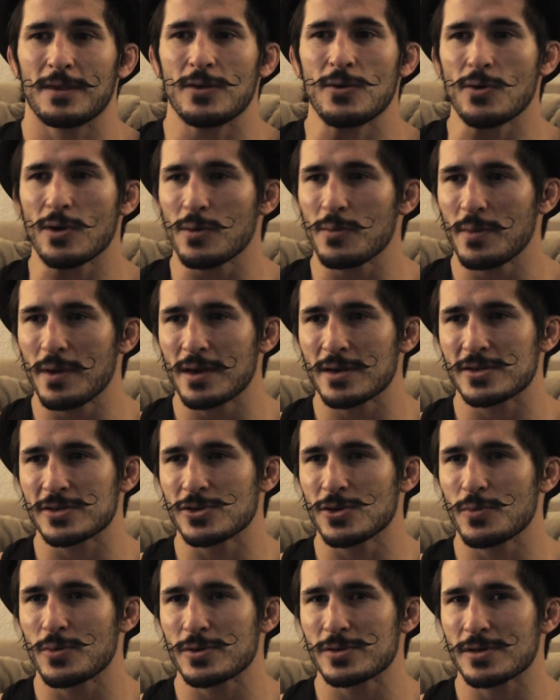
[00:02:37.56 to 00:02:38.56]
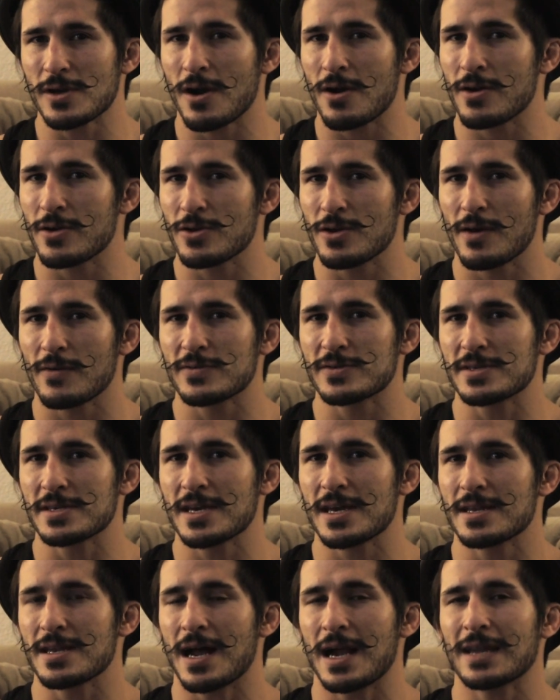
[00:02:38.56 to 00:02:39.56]
You can be a superstar in
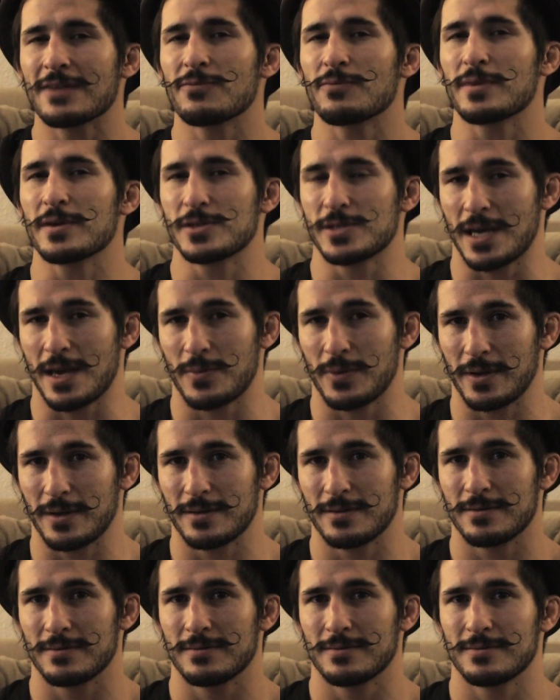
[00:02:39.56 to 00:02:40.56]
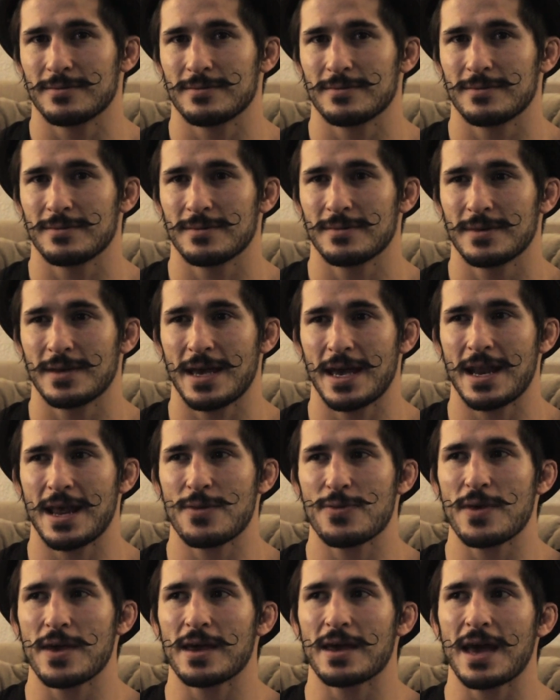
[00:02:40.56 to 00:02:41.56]
UFC and not even be champion. And I
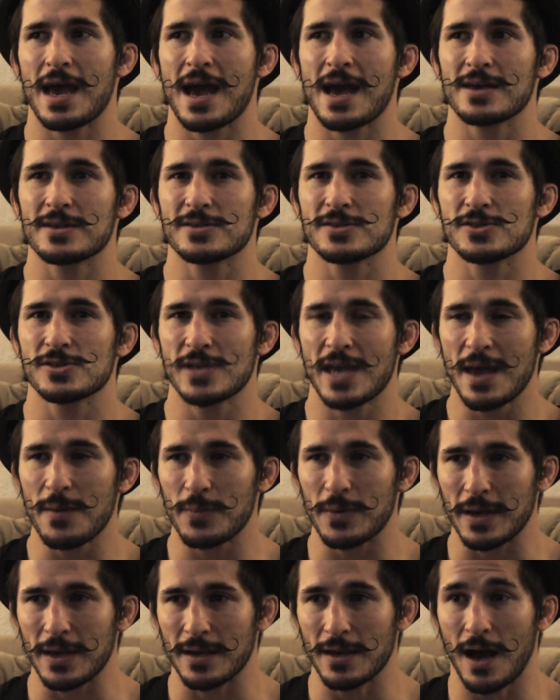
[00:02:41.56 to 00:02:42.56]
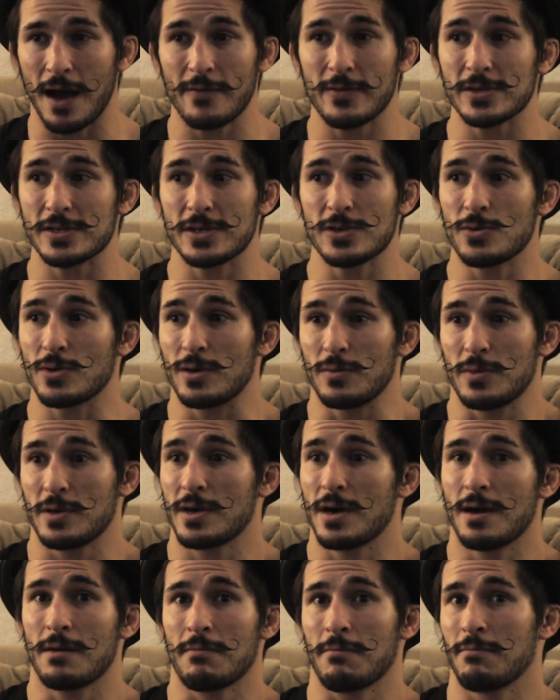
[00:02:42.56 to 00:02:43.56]
think as champion, obviously you can
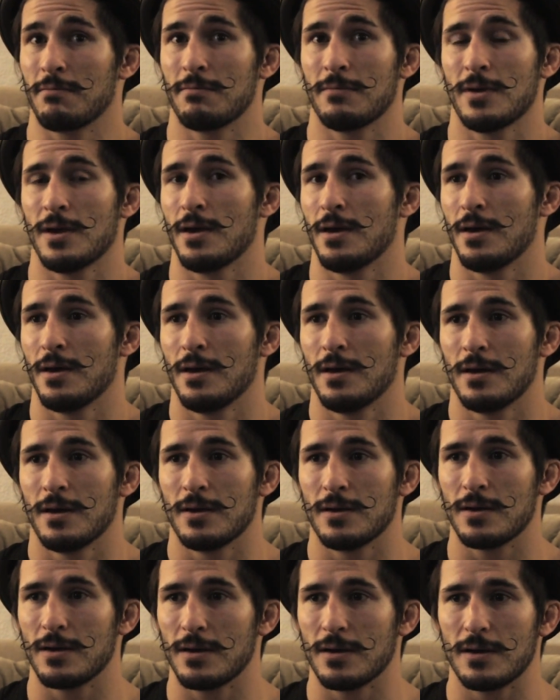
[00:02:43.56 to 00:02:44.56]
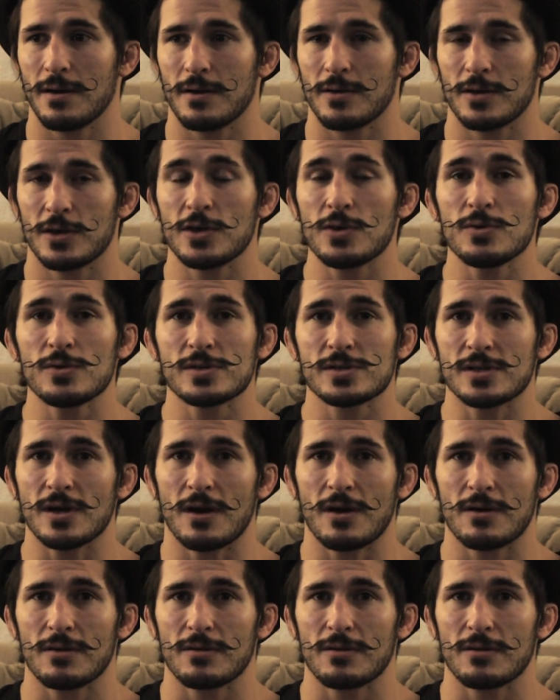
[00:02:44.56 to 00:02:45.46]
become a huge star.